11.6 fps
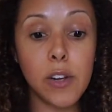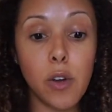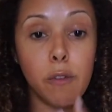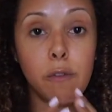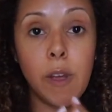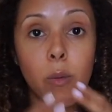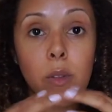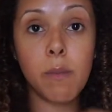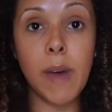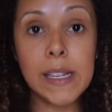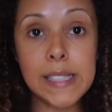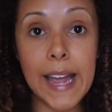know fit with
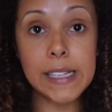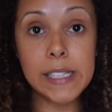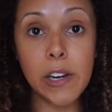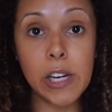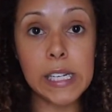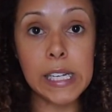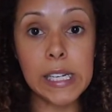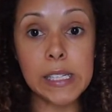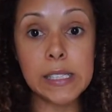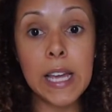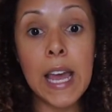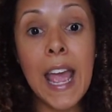my dietary needs,